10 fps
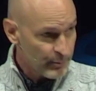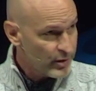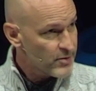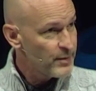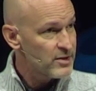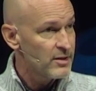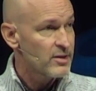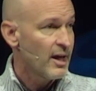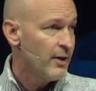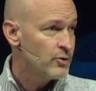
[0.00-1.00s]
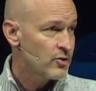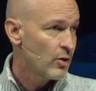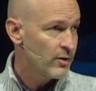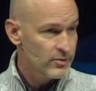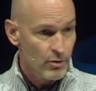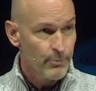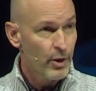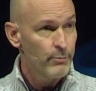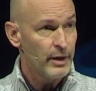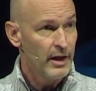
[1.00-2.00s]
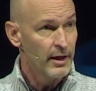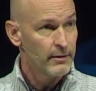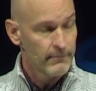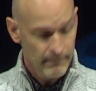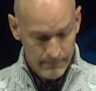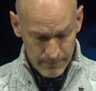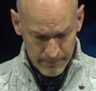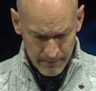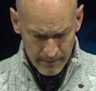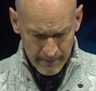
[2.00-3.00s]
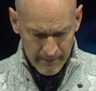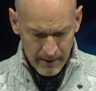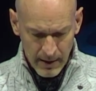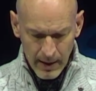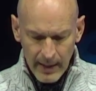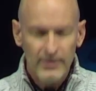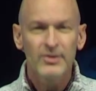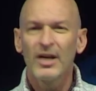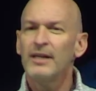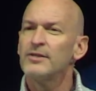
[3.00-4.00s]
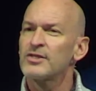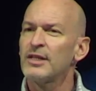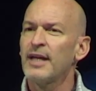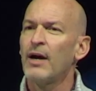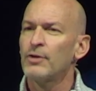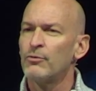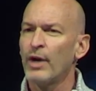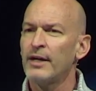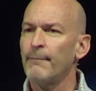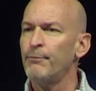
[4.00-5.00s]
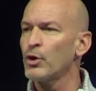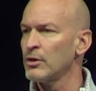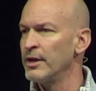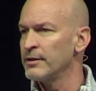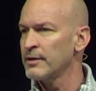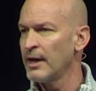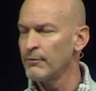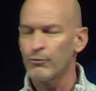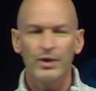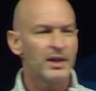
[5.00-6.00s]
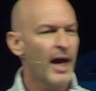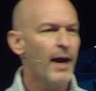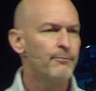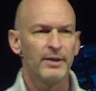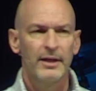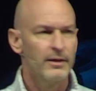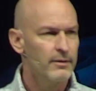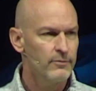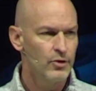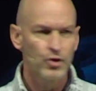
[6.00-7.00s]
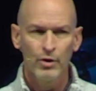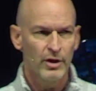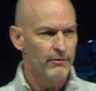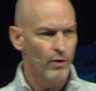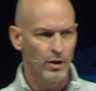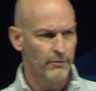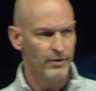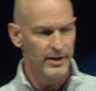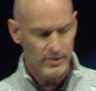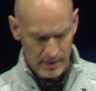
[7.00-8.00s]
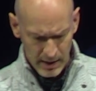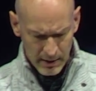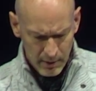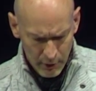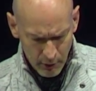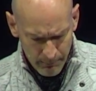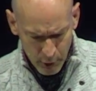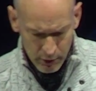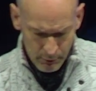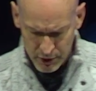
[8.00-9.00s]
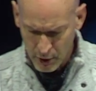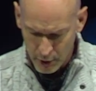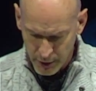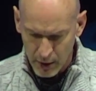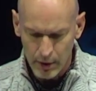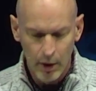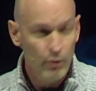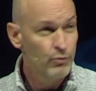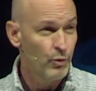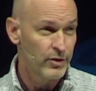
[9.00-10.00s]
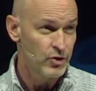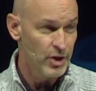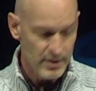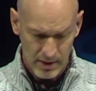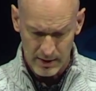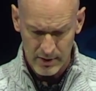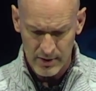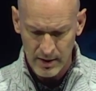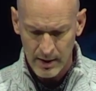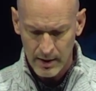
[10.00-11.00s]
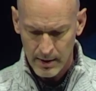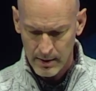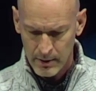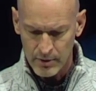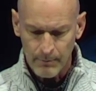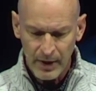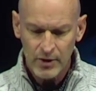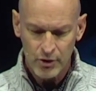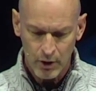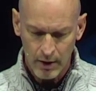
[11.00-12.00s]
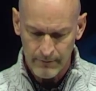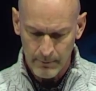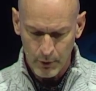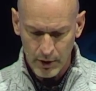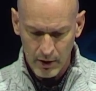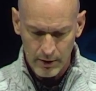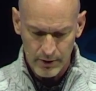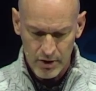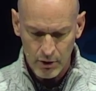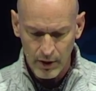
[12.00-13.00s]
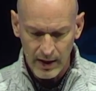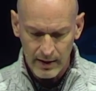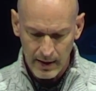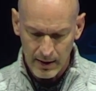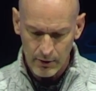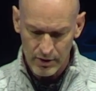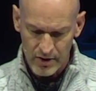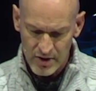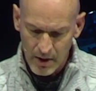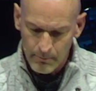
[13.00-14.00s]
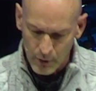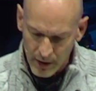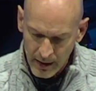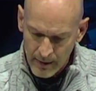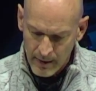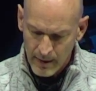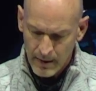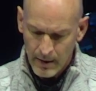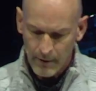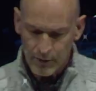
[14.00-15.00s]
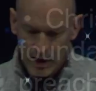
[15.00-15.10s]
remember this business guy who started this little prayer meeting, he decided to sit down and write a booklet kind of recapping the journey of all of this. The little booklet was called Alone with Jesus. There's a picture of the book here on the screen, and here's a summary of